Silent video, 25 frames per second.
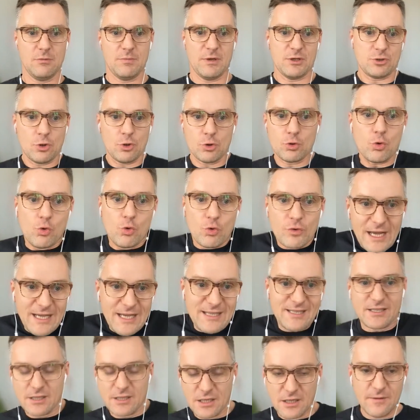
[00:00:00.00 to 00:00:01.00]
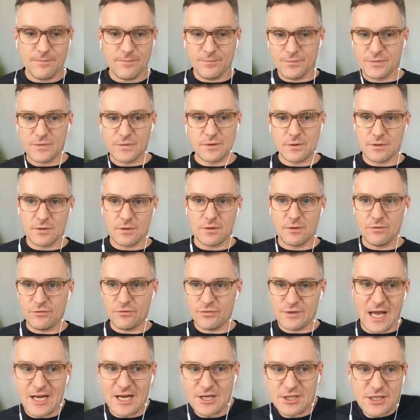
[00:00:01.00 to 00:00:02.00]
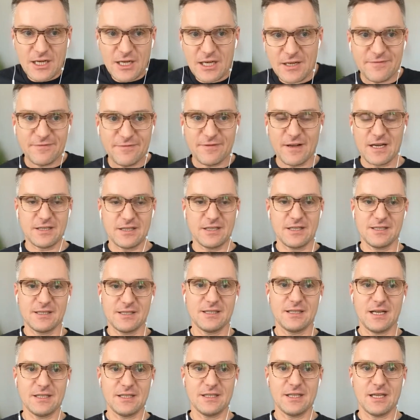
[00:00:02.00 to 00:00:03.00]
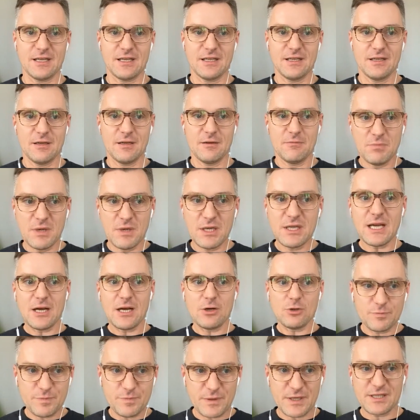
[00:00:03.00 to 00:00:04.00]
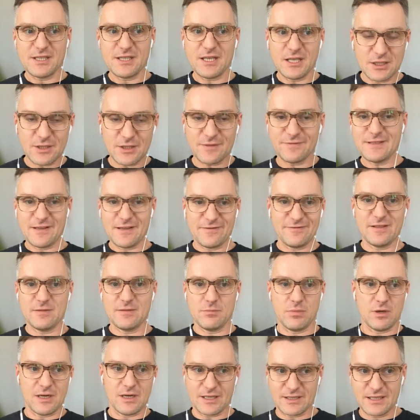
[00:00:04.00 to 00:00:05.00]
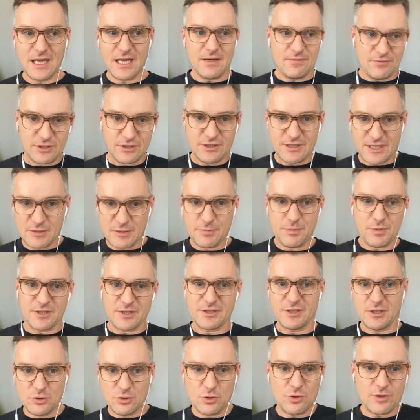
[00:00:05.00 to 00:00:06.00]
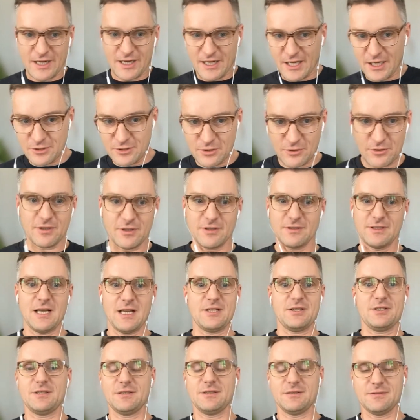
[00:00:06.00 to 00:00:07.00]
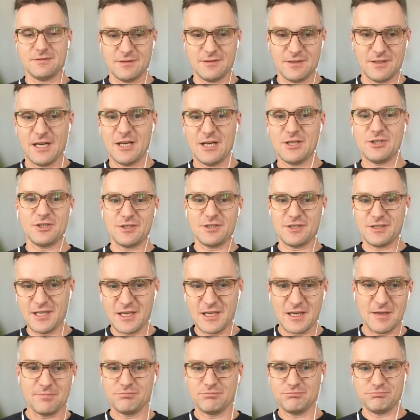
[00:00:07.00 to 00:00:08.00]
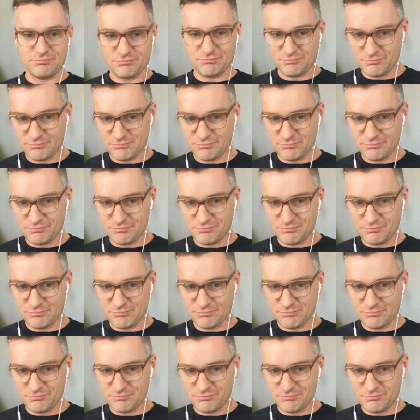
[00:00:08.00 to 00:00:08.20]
In our country or yours, presidents are changed in elections. There is a procedure invented by our Greek ancestors.